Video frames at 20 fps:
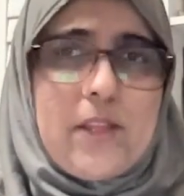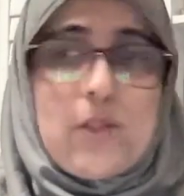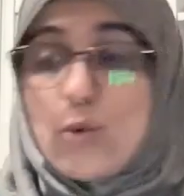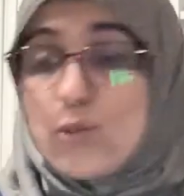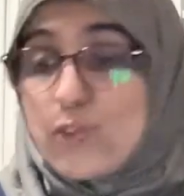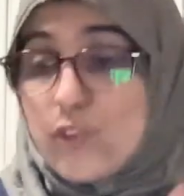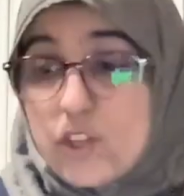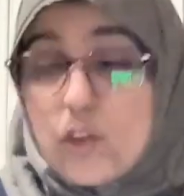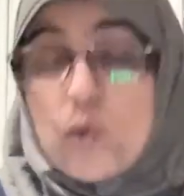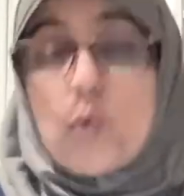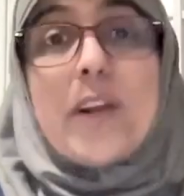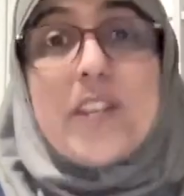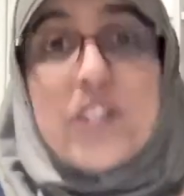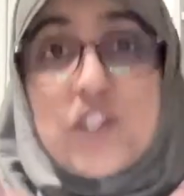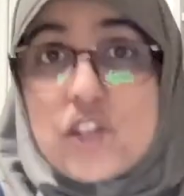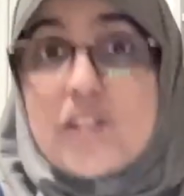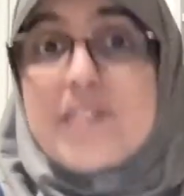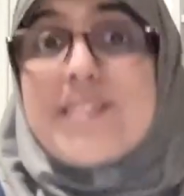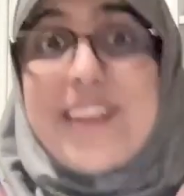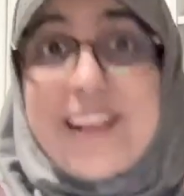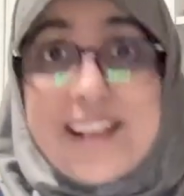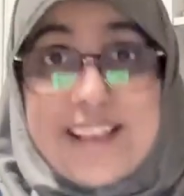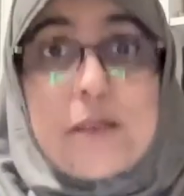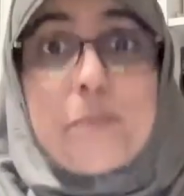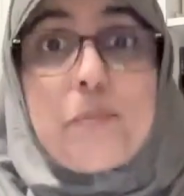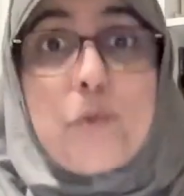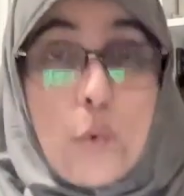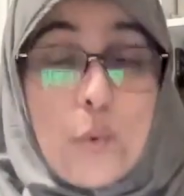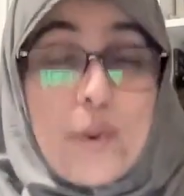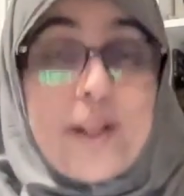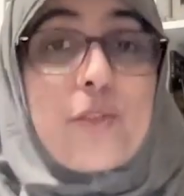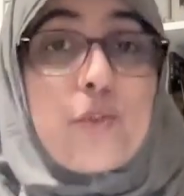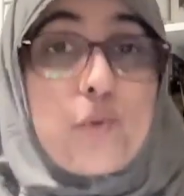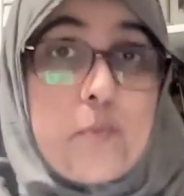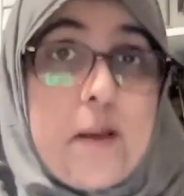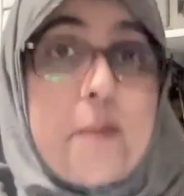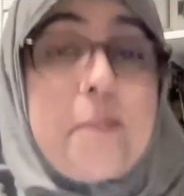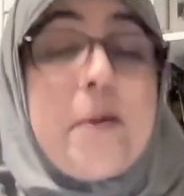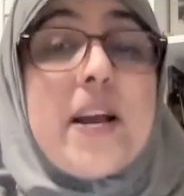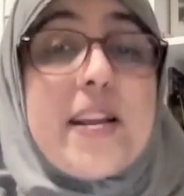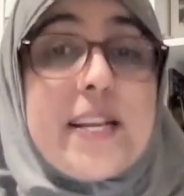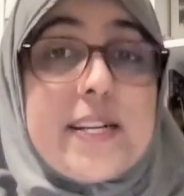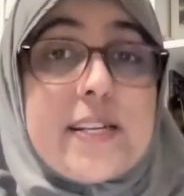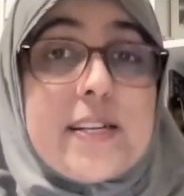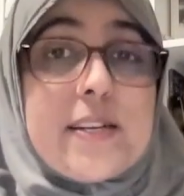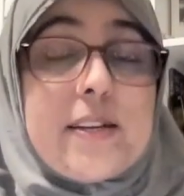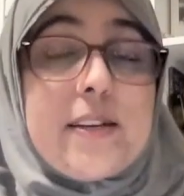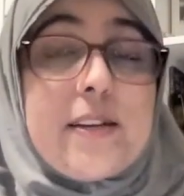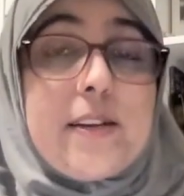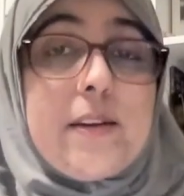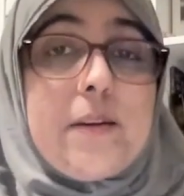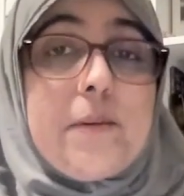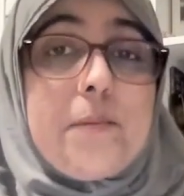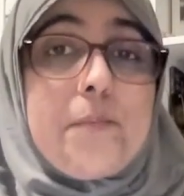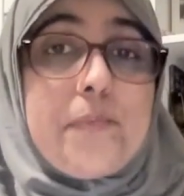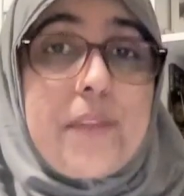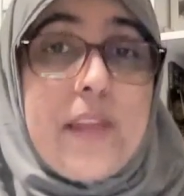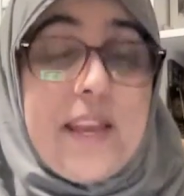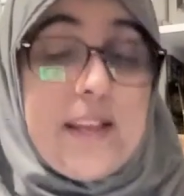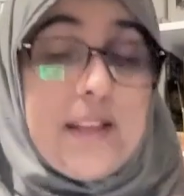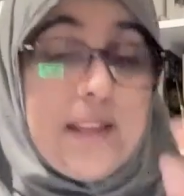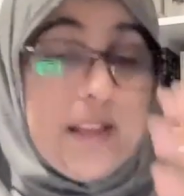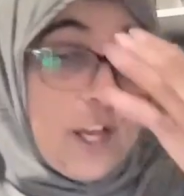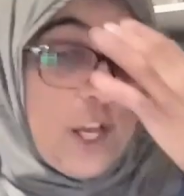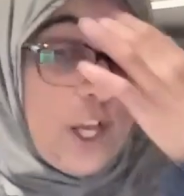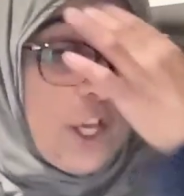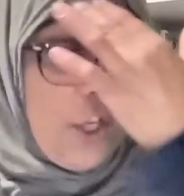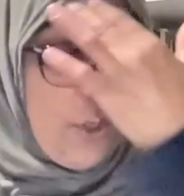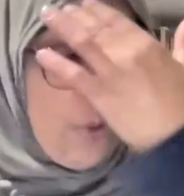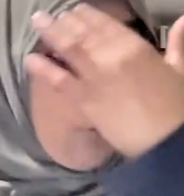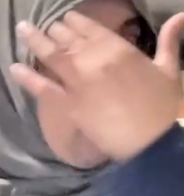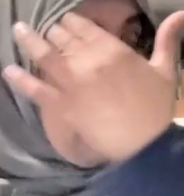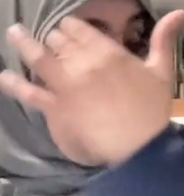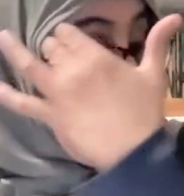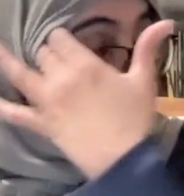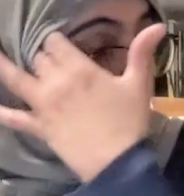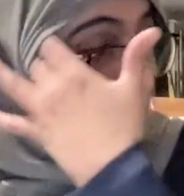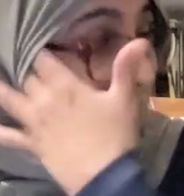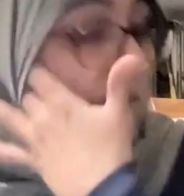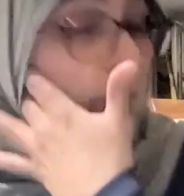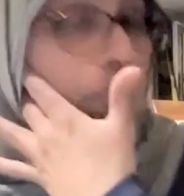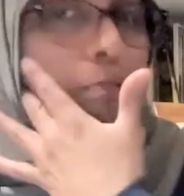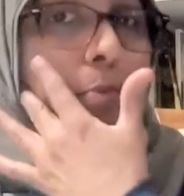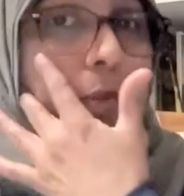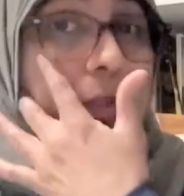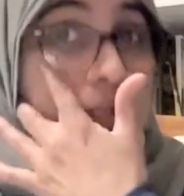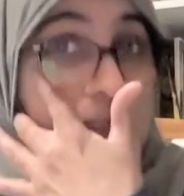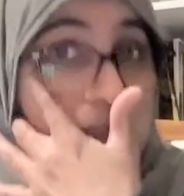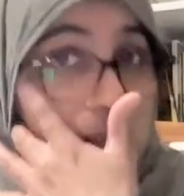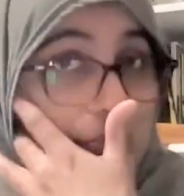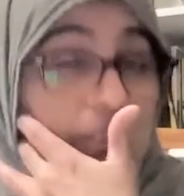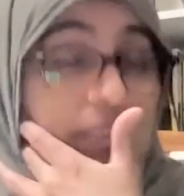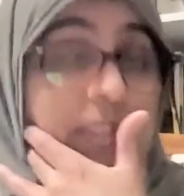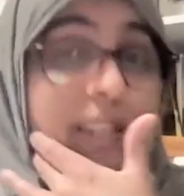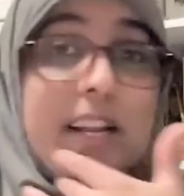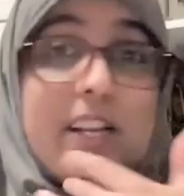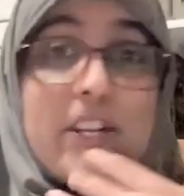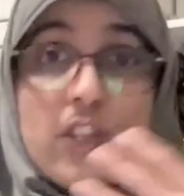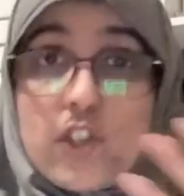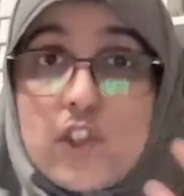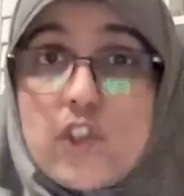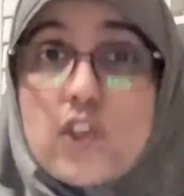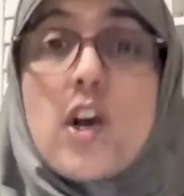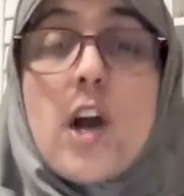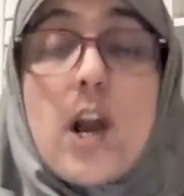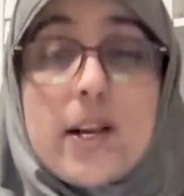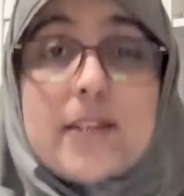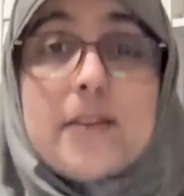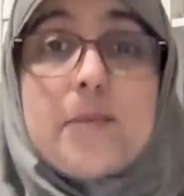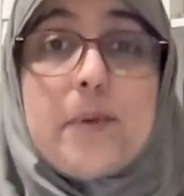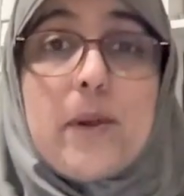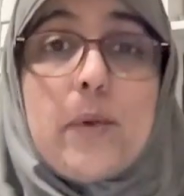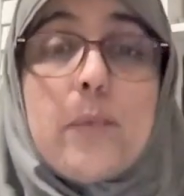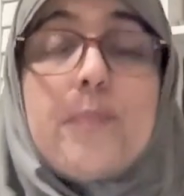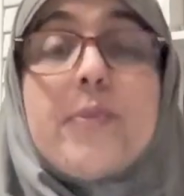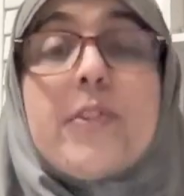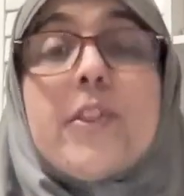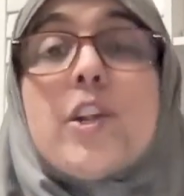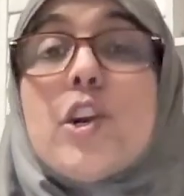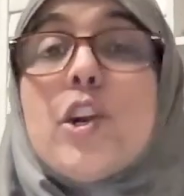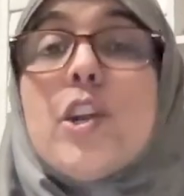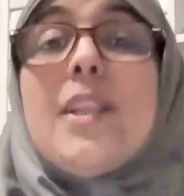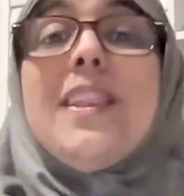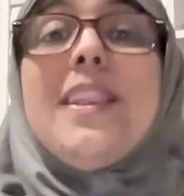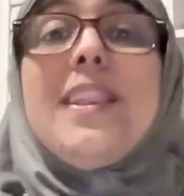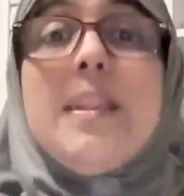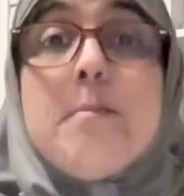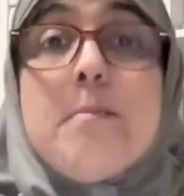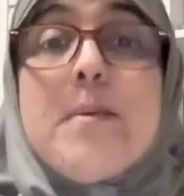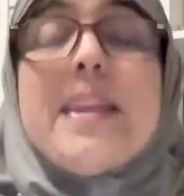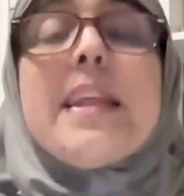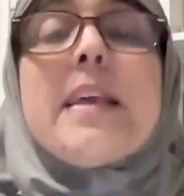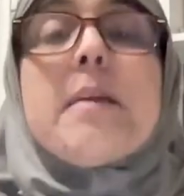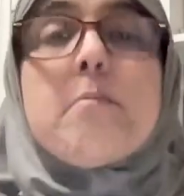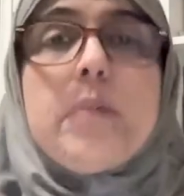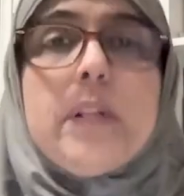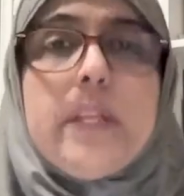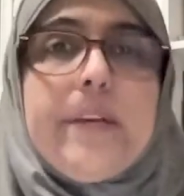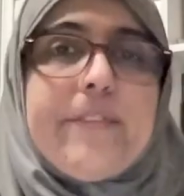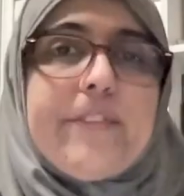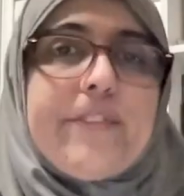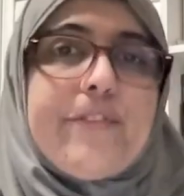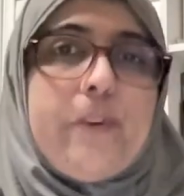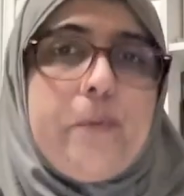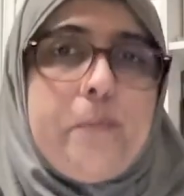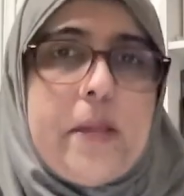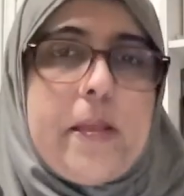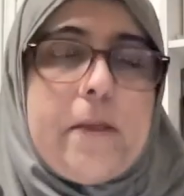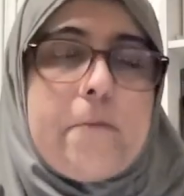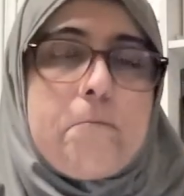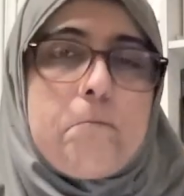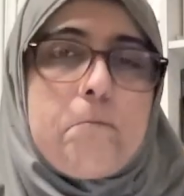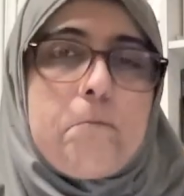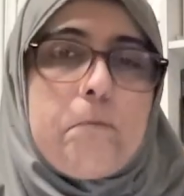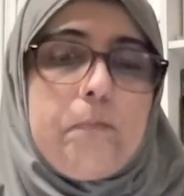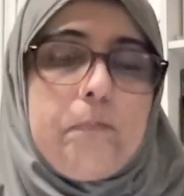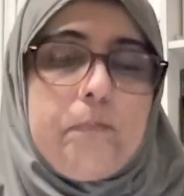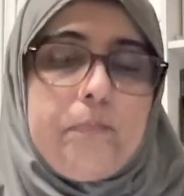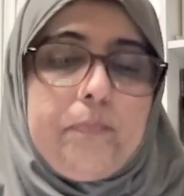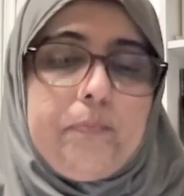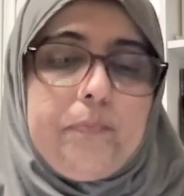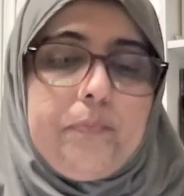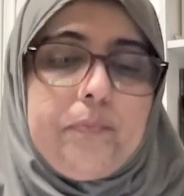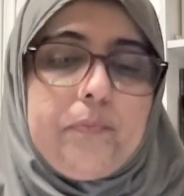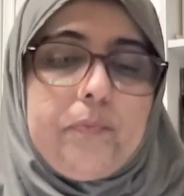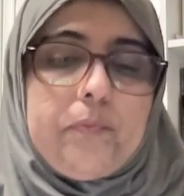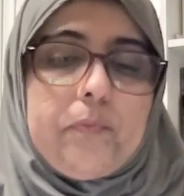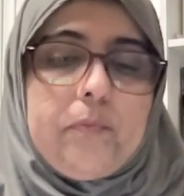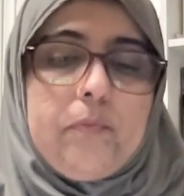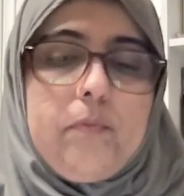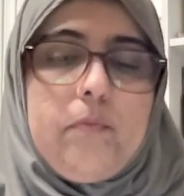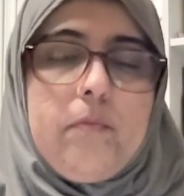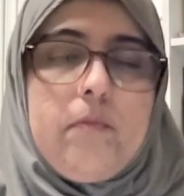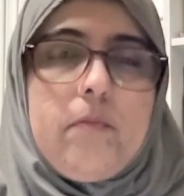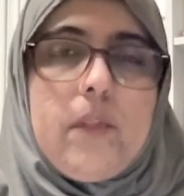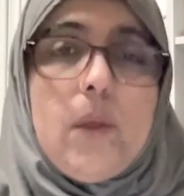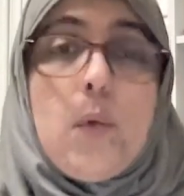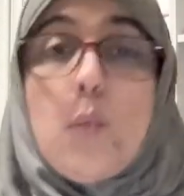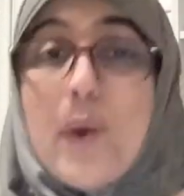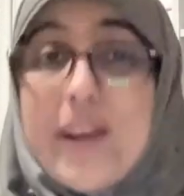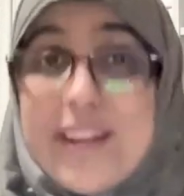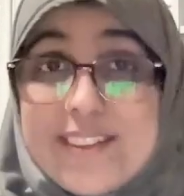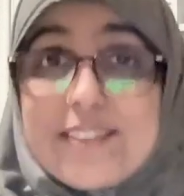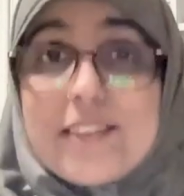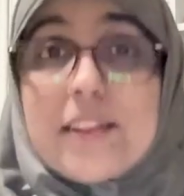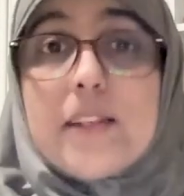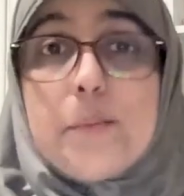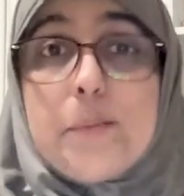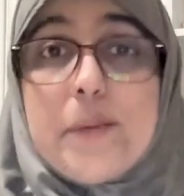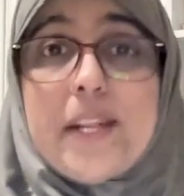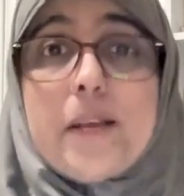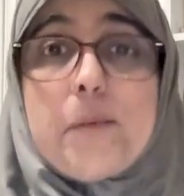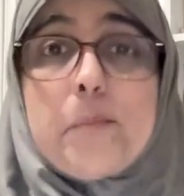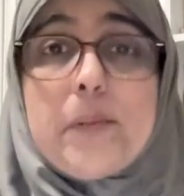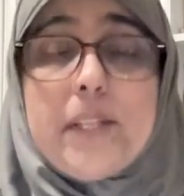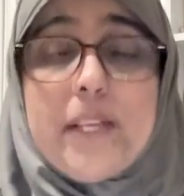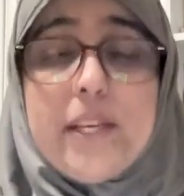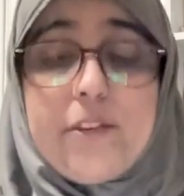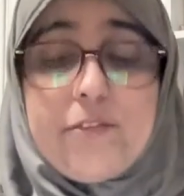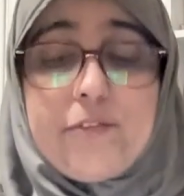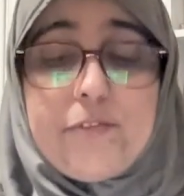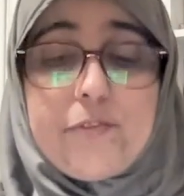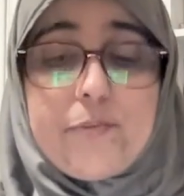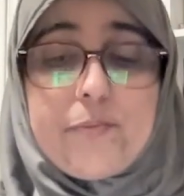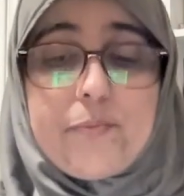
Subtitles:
Those are the questions that kept going through my mind. Okay. So these beliefs that I just talked about, they're limiting beliefs for me. What is a limiting belief?